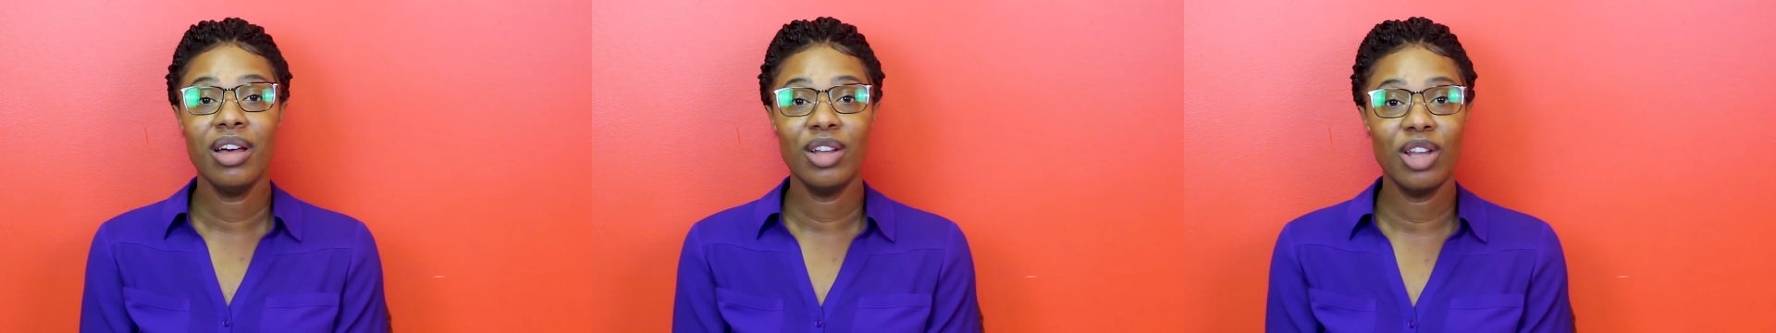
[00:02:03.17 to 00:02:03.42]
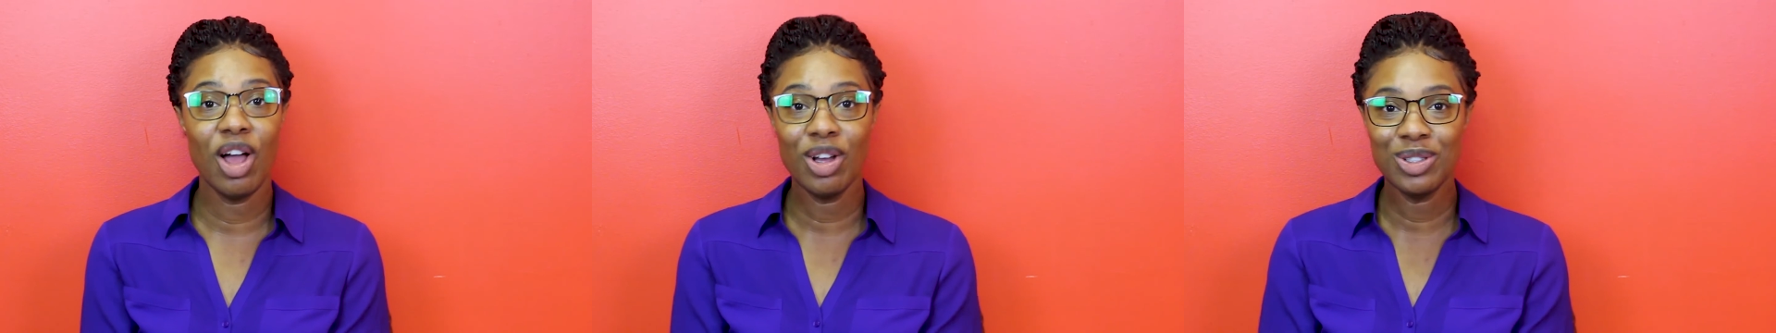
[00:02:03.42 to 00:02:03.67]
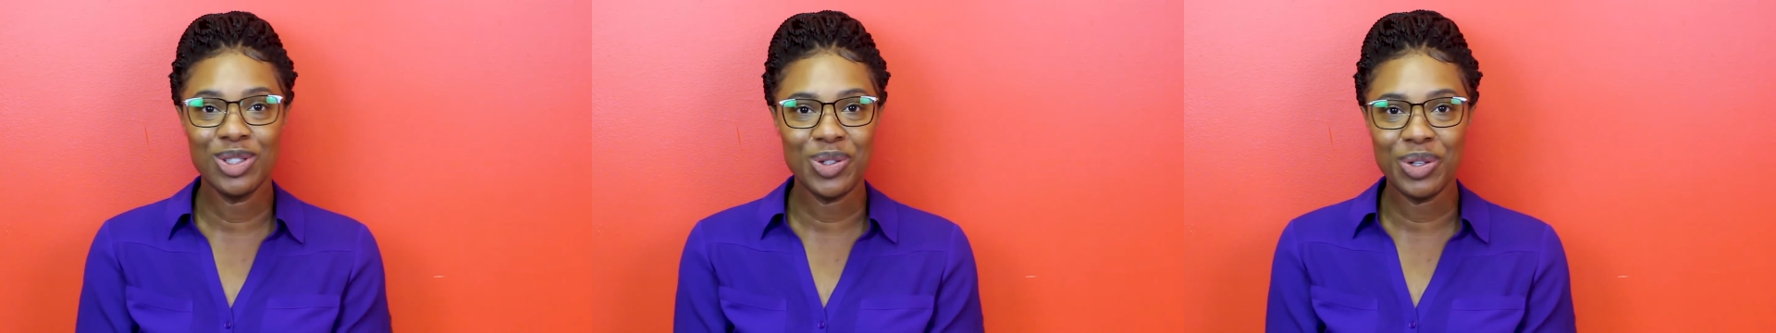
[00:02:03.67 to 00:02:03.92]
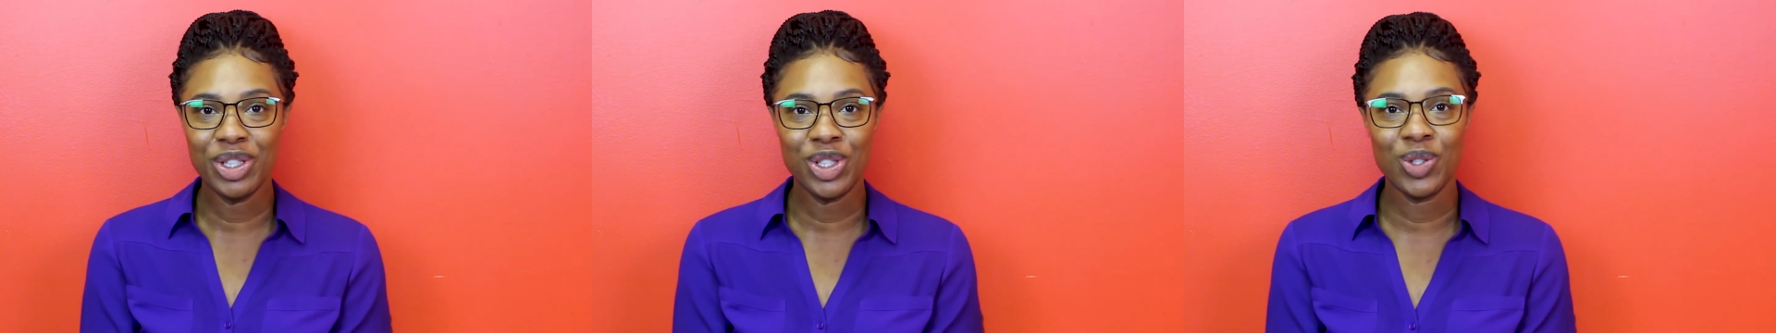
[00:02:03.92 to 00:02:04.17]
Long
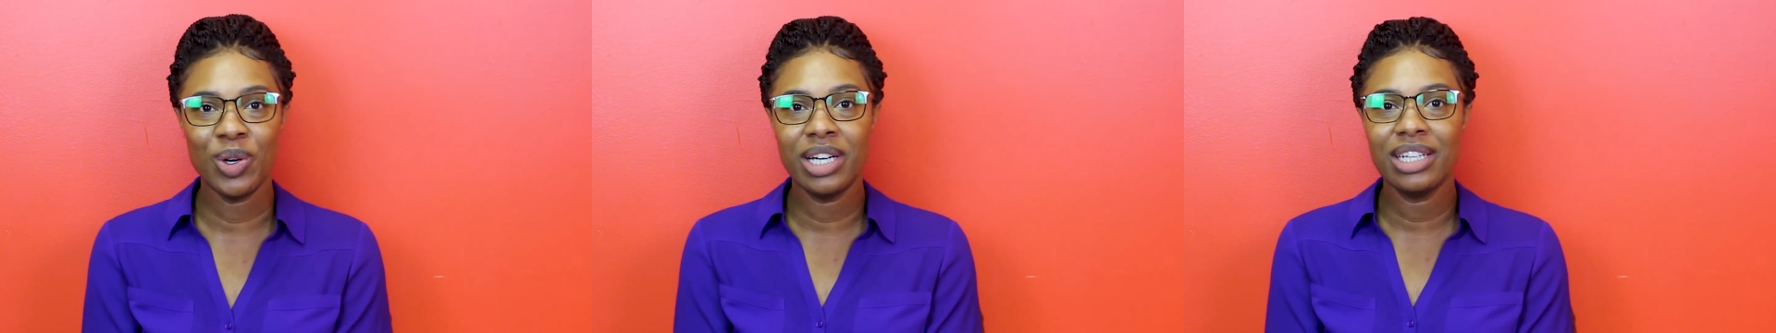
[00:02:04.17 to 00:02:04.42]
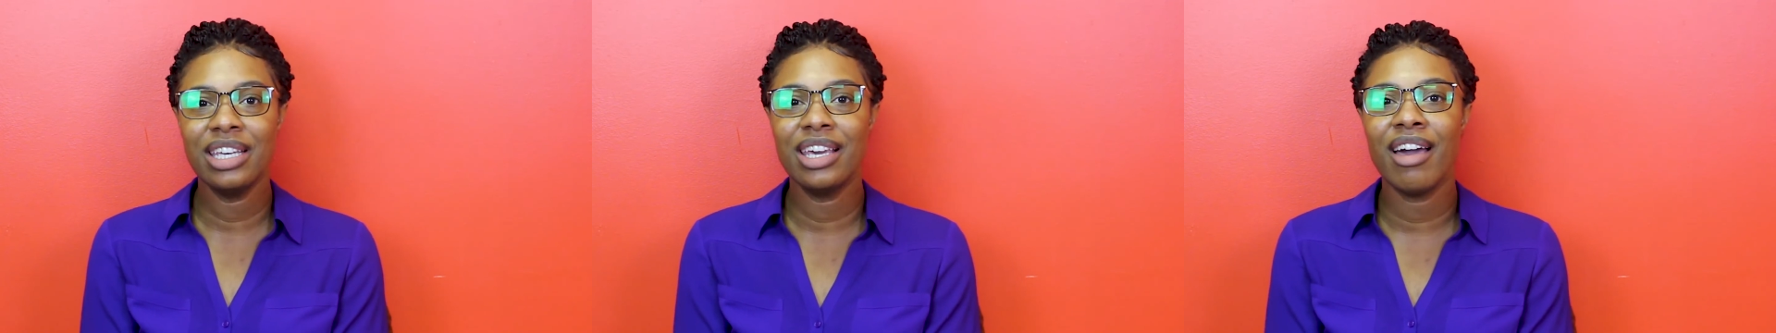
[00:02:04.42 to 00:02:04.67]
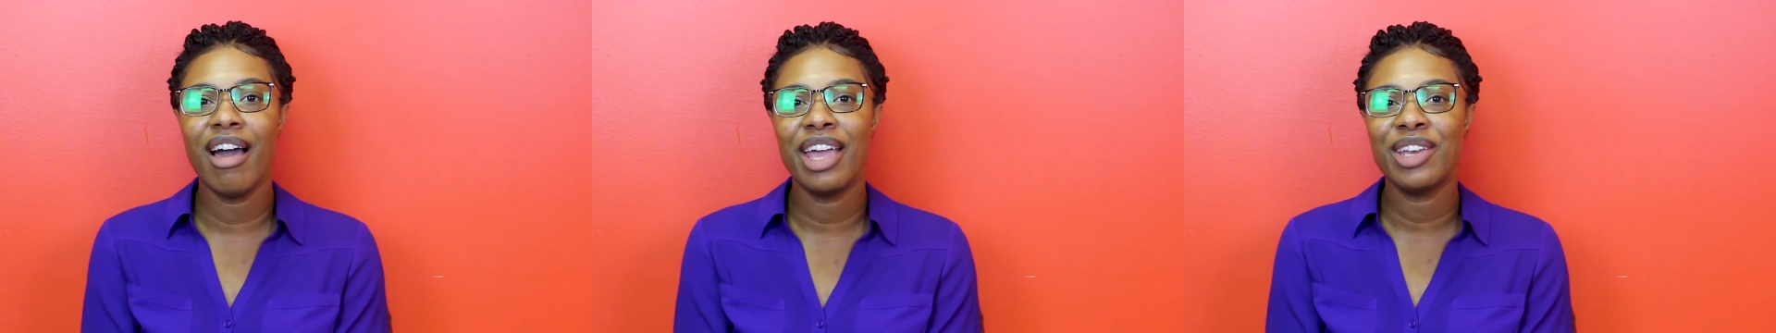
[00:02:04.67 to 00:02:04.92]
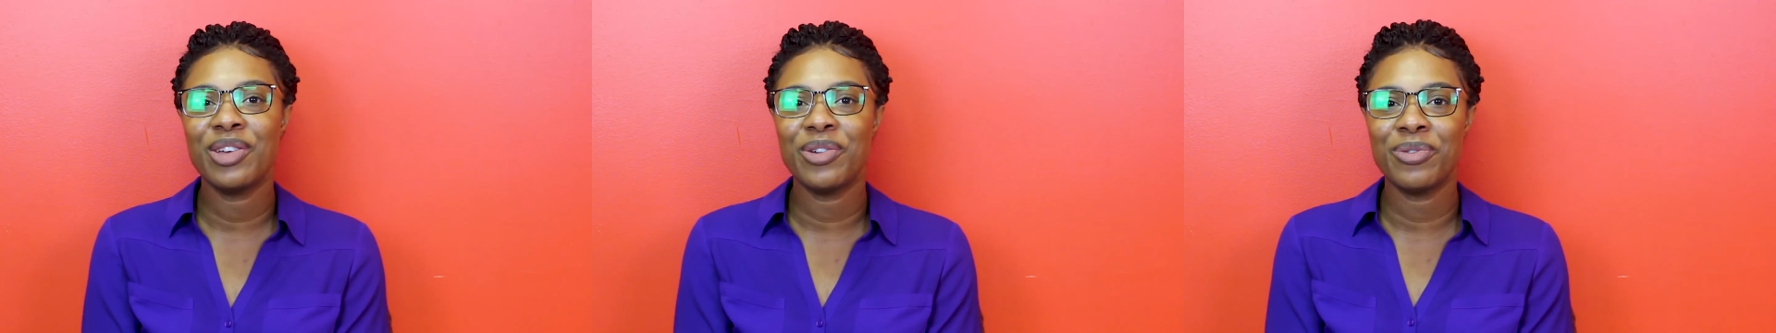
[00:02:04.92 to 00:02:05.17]
story short, he
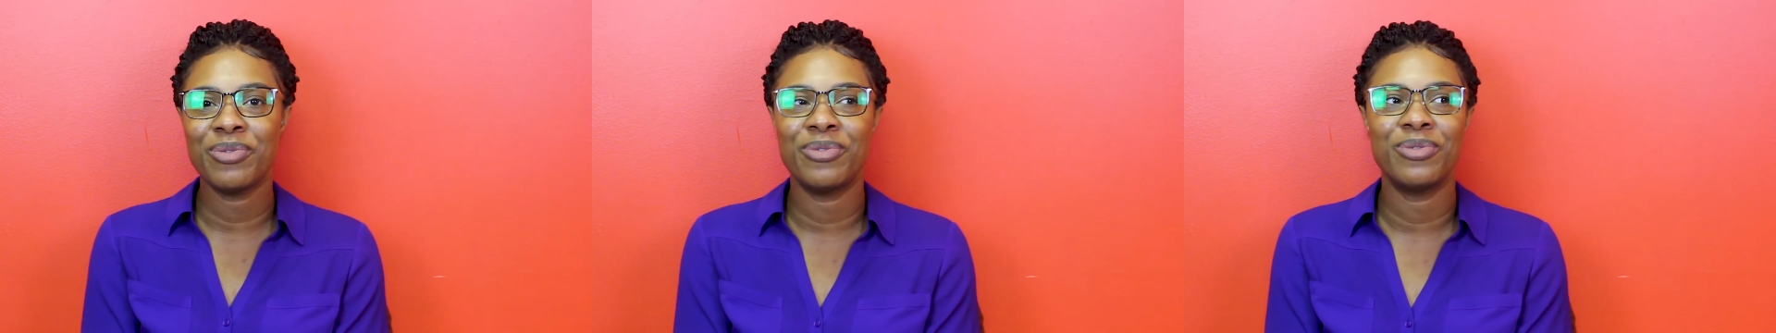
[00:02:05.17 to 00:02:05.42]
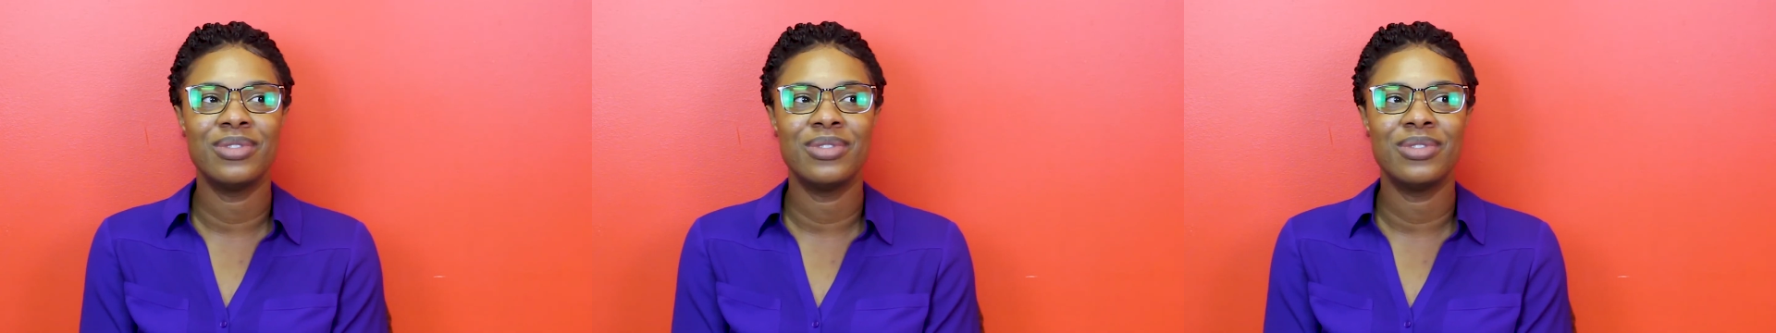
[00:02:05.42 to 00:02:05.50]
kind of